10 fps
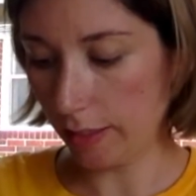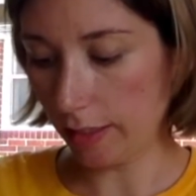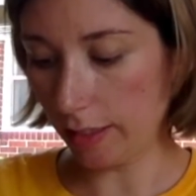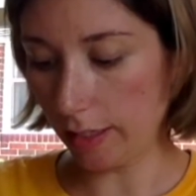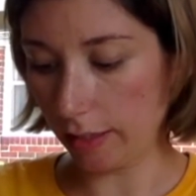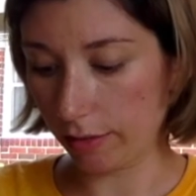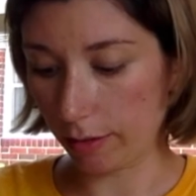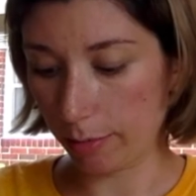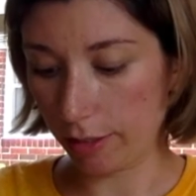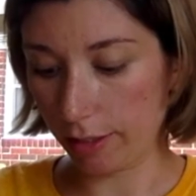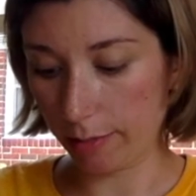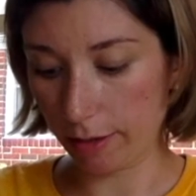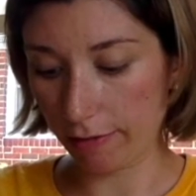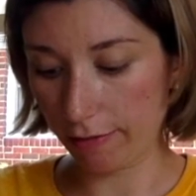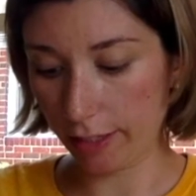thing. Do I put it on my
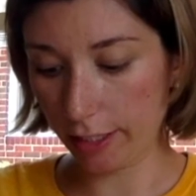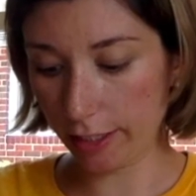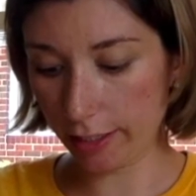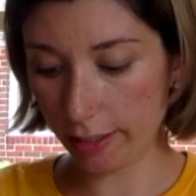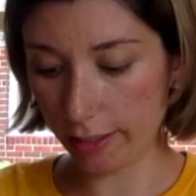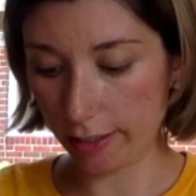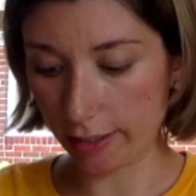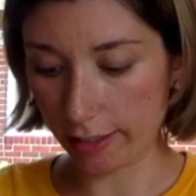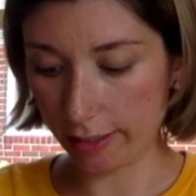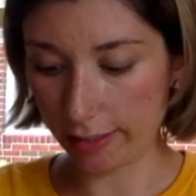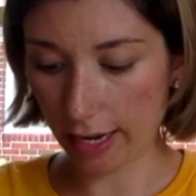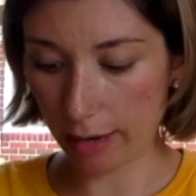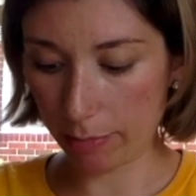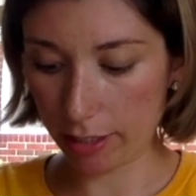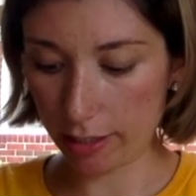finger and then
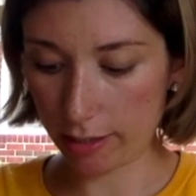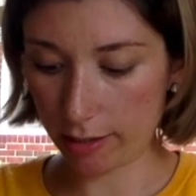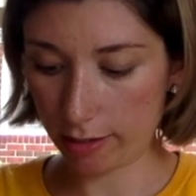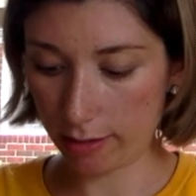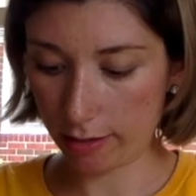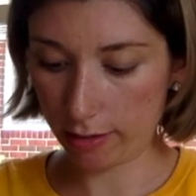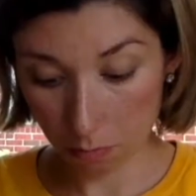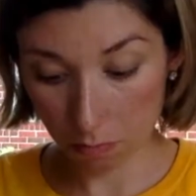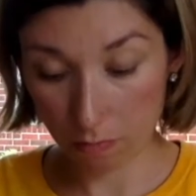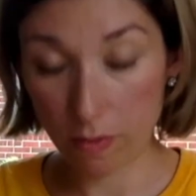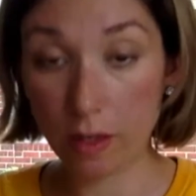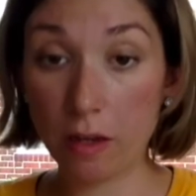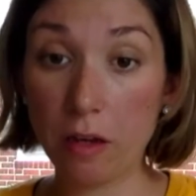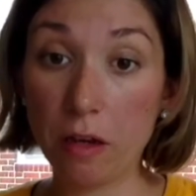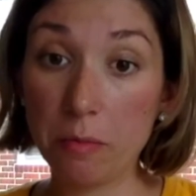tap it?
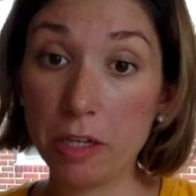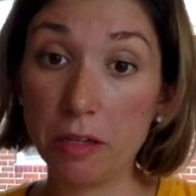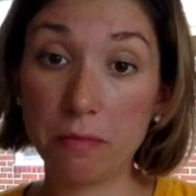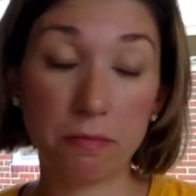I mean,